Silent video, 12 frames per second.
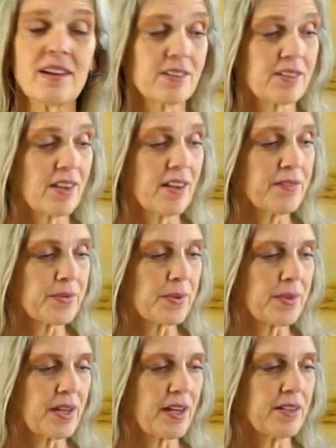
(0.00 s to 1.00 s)
ourselves,
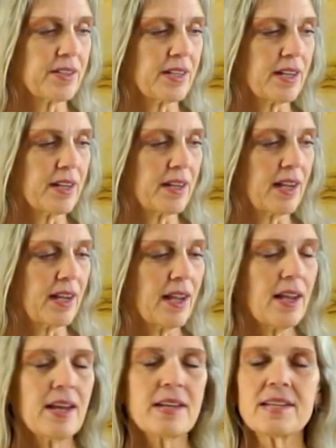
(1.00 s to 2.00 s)
within our DNA,
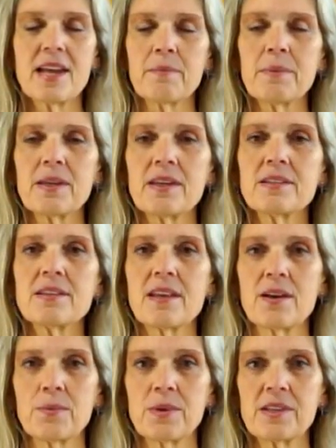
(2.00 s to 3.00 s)
tapping into
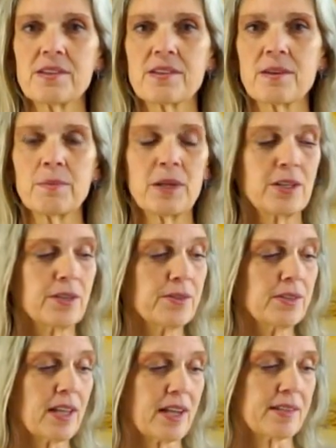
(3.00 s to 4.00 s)
that wisdom and
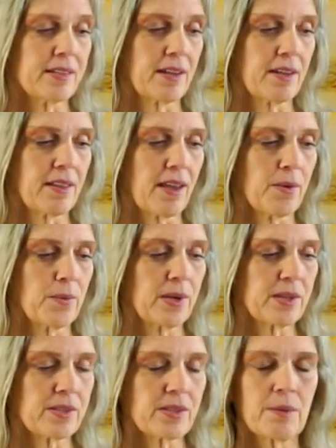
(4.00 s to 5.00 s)
utilizing that
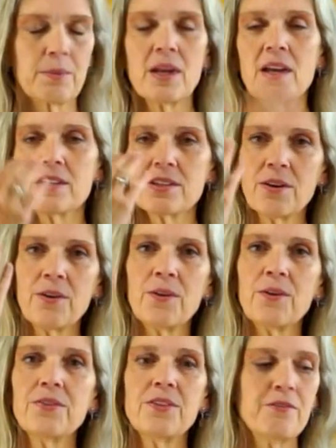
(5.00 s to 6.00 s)
wisdom to
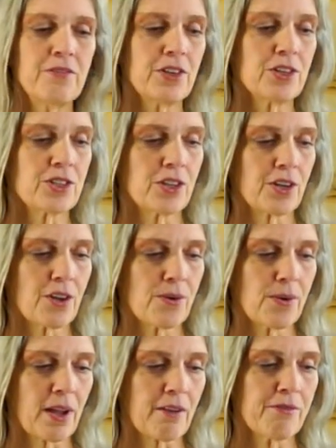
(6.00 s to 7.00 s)
hold the vision
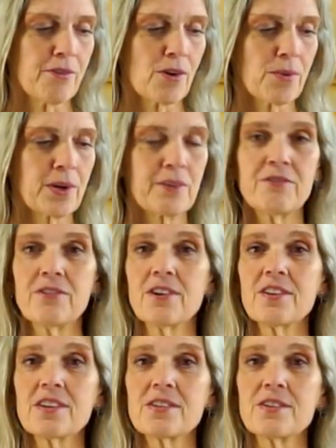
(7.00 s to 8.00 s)
going forward
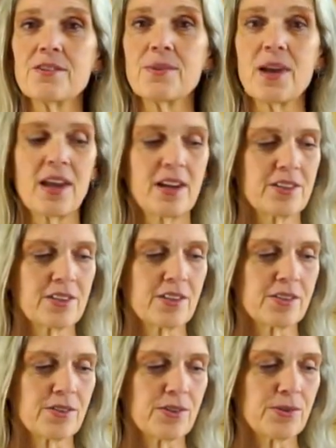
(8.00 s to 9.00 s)
for this new age,
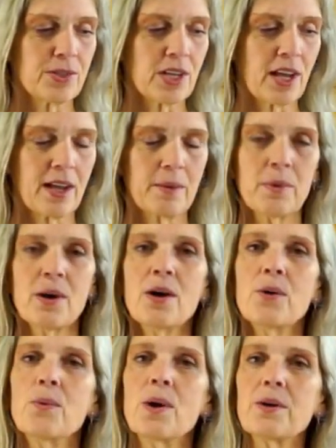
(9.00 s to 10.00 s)
this new time.
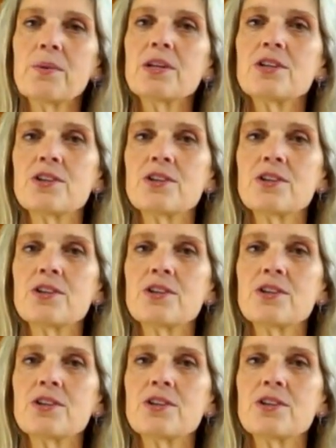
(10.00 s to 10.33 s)
What do we